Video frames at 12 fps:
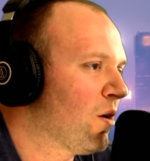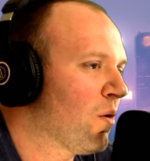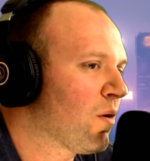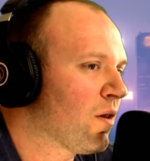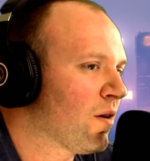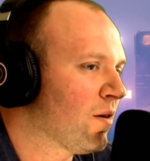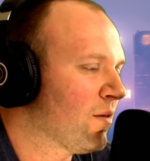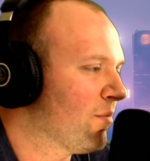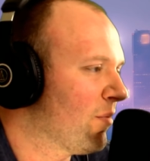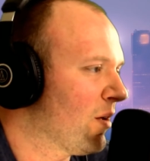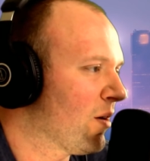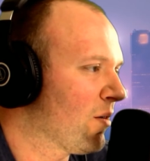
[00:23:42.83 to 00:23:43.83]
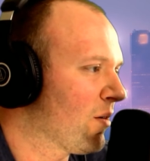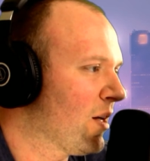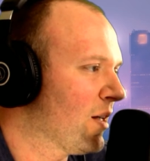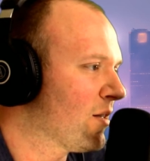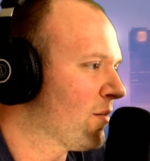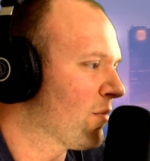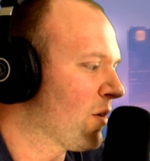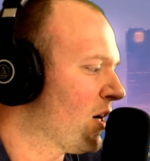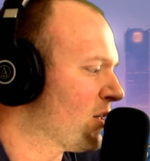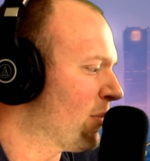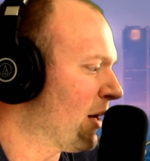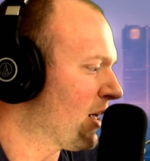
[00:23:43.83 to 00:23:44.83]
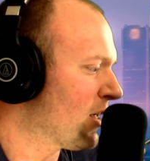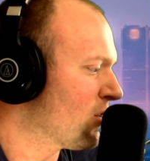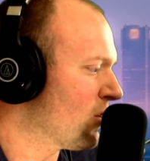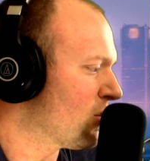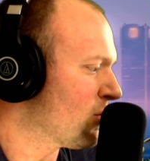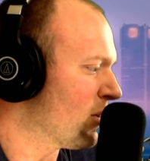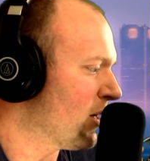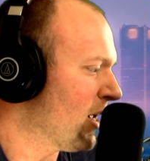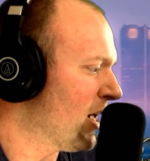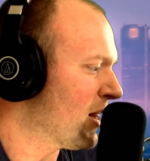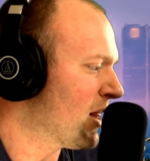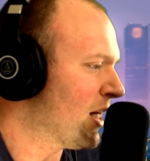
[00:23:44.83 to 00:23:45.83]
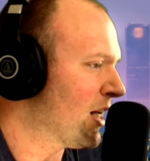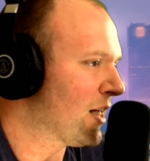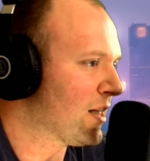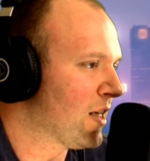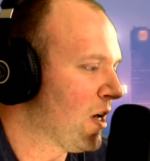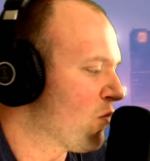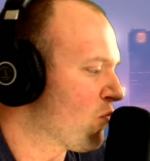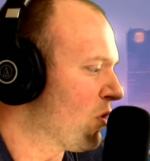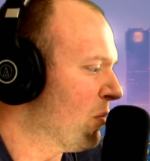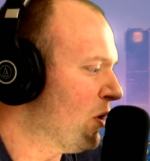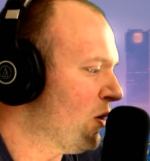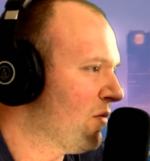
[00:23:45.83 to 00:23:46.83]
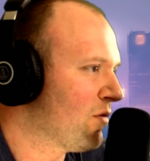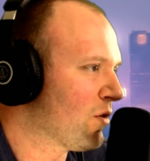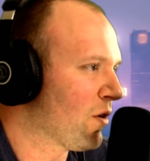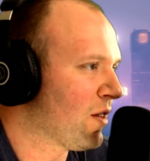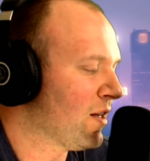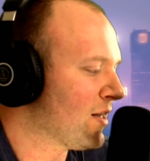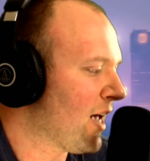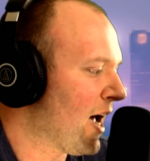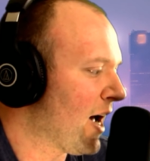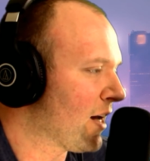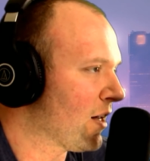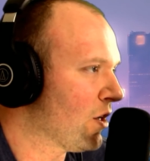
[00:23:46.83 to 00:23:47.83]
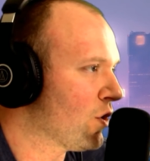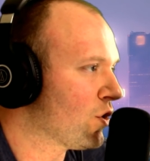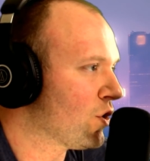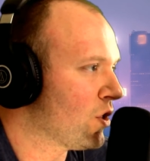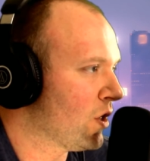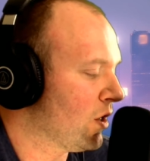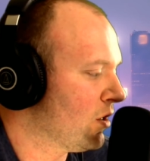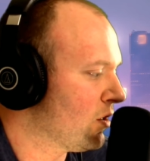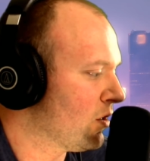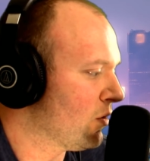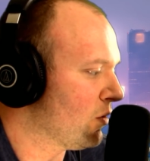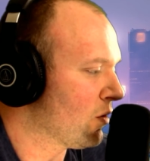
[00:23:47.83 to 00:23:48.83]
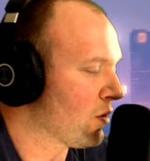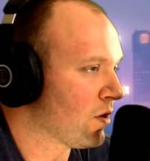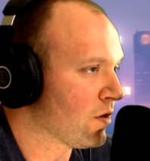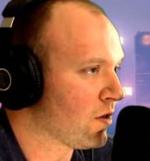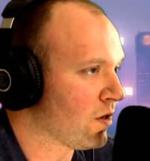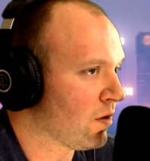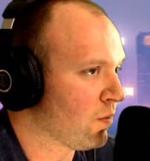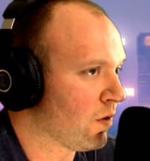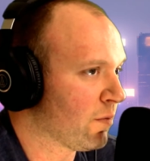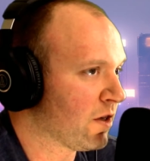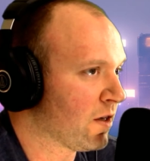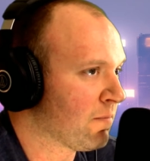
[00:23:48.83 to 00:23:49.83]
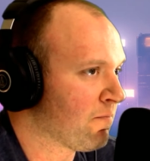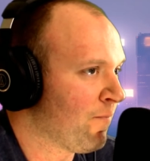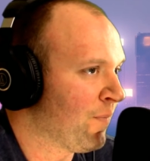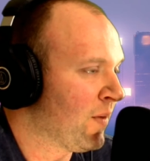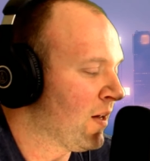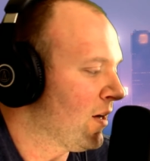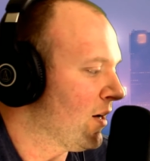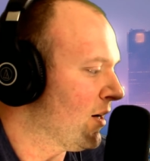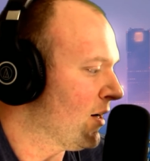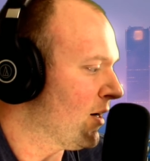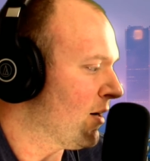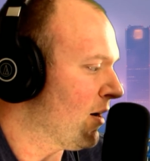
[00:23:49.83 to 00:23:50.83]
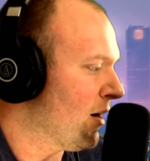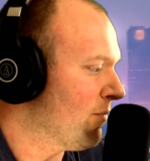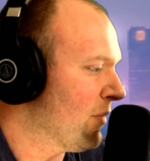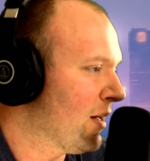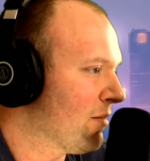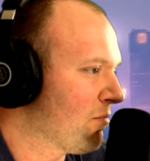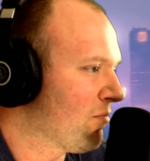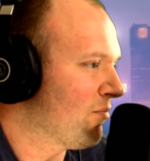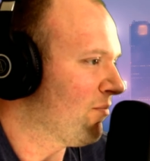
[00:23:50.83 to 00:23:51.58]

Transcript: to the, get some cosmetic surgery, get things removed or things added. You're still a dude or you're still a woman. It